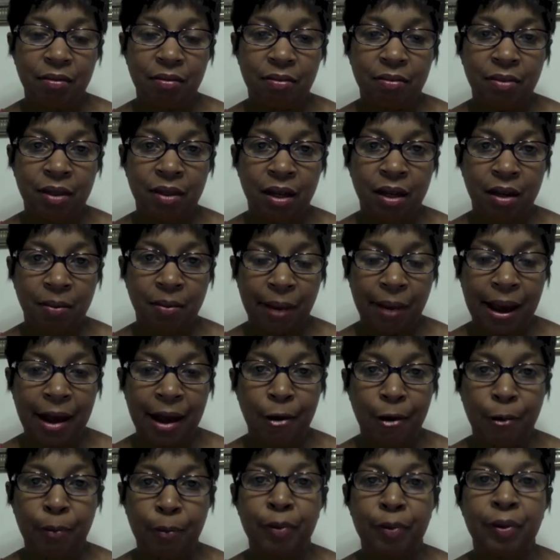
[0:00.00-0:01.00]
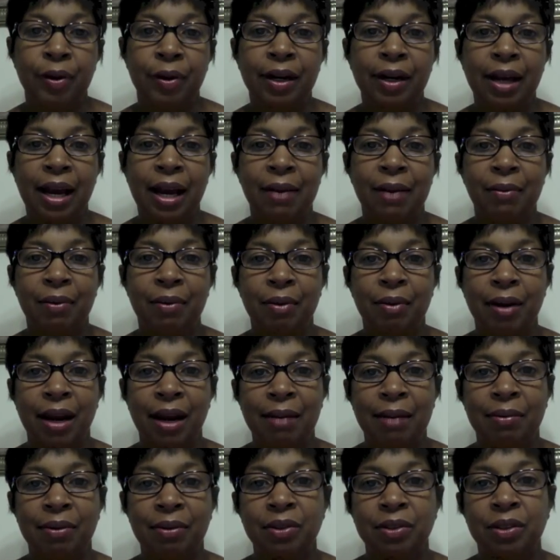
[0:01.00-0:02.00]
PowerPoint, and we were
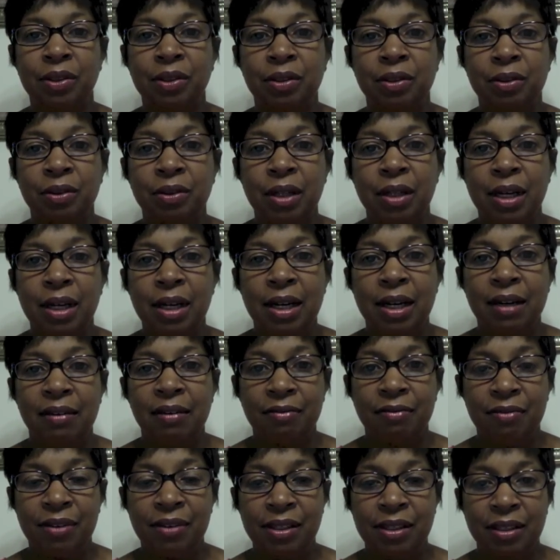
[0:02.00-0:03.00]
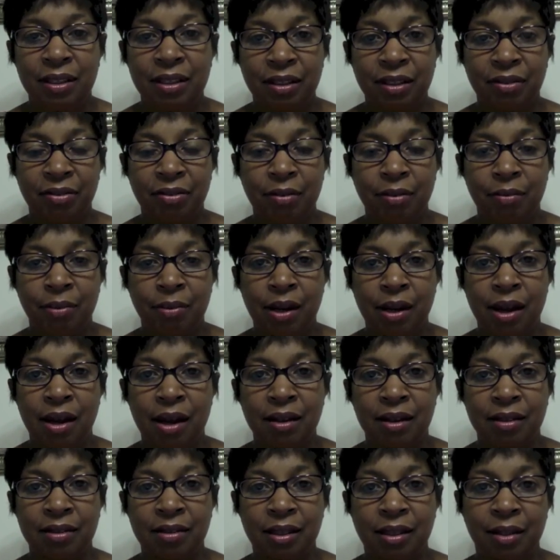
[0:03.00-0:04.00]
able to visit different
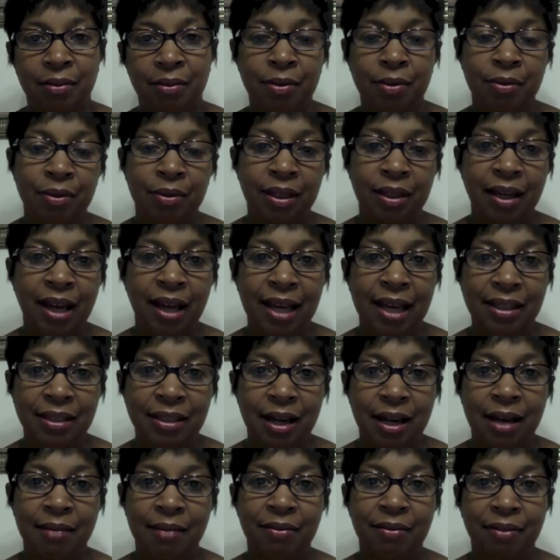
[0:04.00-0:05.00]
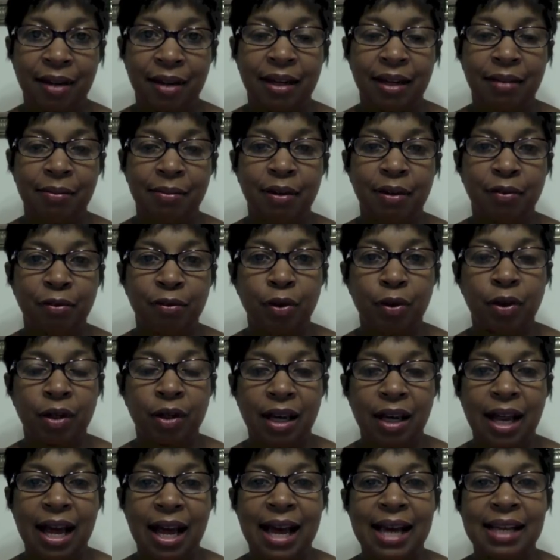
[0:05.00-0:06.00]
blogs that we wouldn't have had time if it had been a full
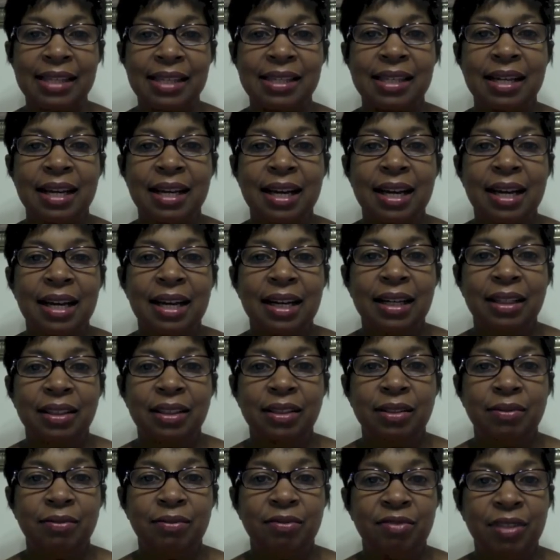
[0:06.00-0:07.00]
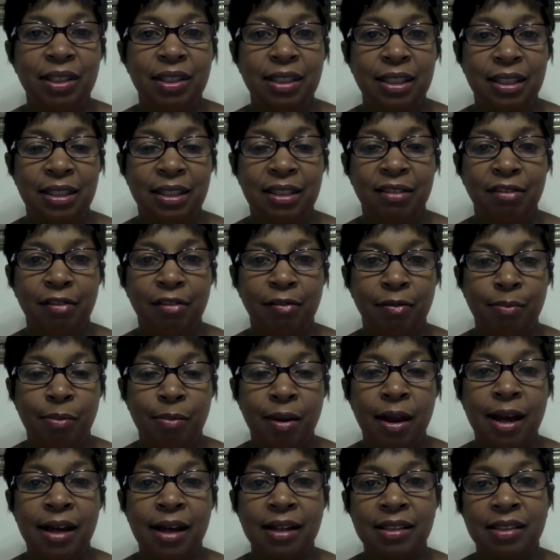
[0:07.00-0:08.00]
class. Visit different
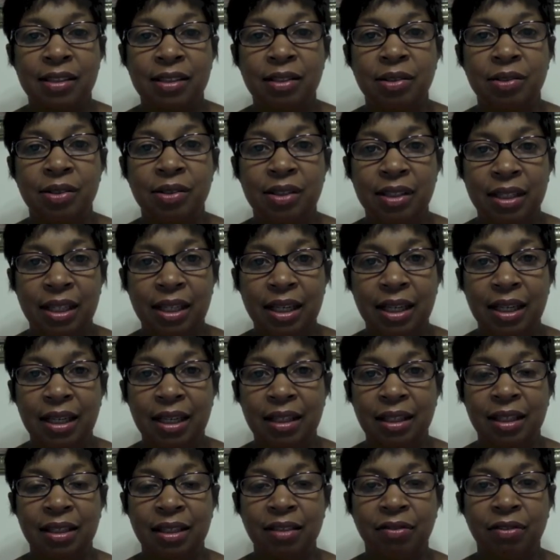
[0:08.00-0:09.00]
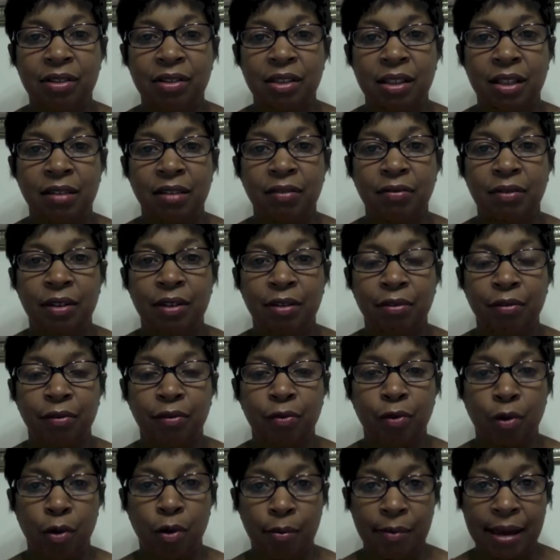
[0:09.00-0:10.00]
blogs to see the difference in different
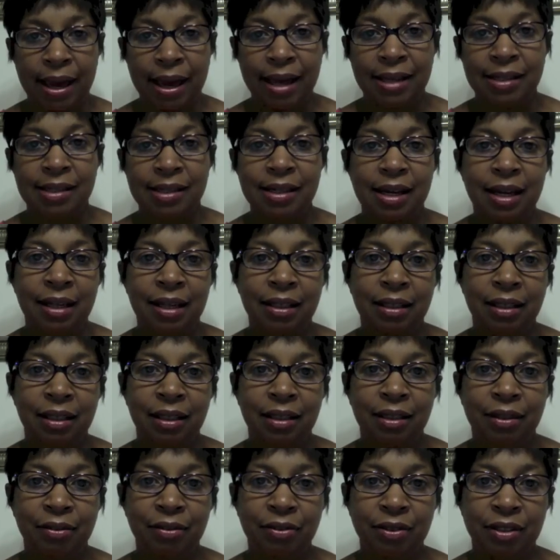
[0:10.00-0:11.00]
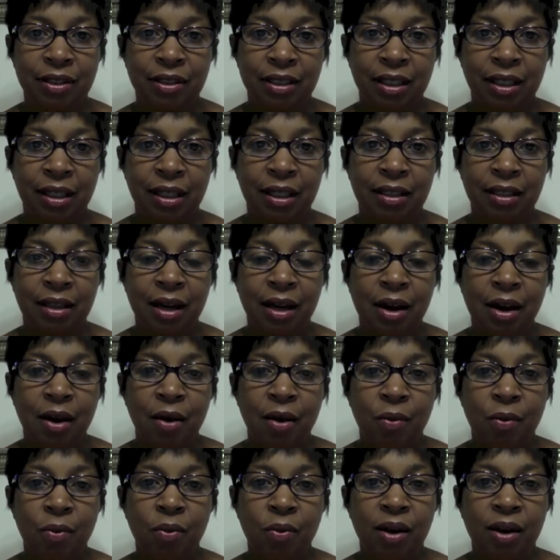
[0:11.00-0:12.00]
formats and the difference in
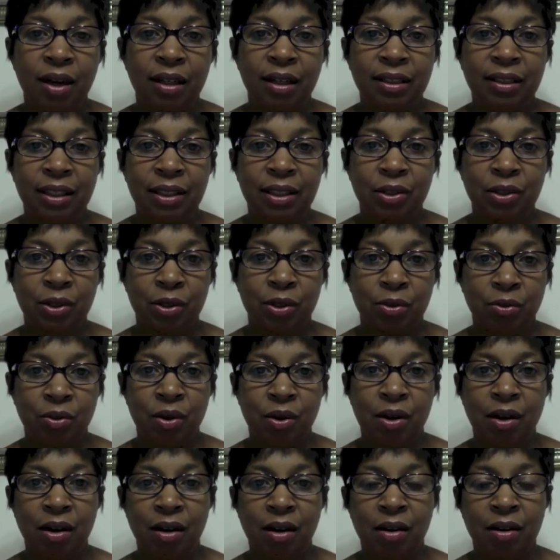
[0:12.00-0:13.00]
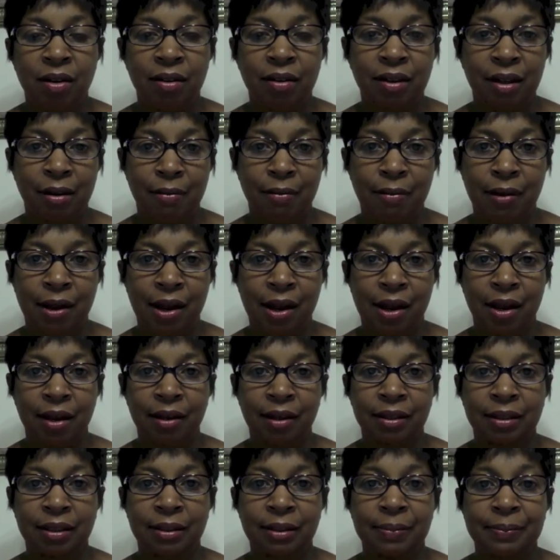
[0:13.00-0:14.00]
what teachers want on their
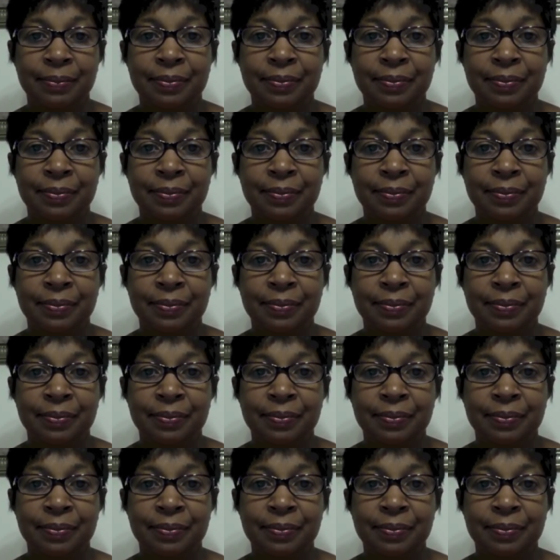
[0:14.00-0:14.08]
blogs.